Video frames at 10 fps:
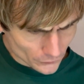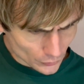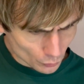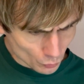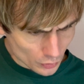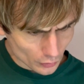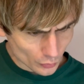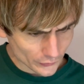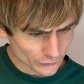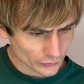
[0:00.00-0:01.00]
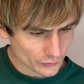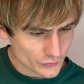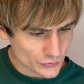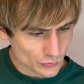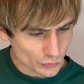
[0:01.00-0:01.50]
What
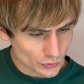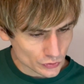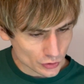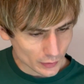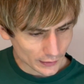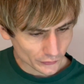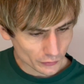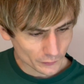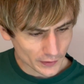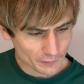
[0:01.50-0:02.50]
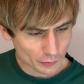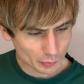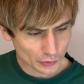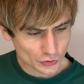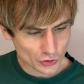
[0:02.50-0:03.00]
questions would you ask your favourite
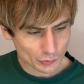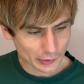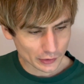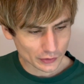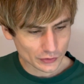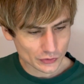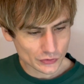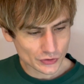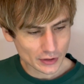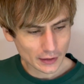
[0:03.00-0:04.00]
booktubers?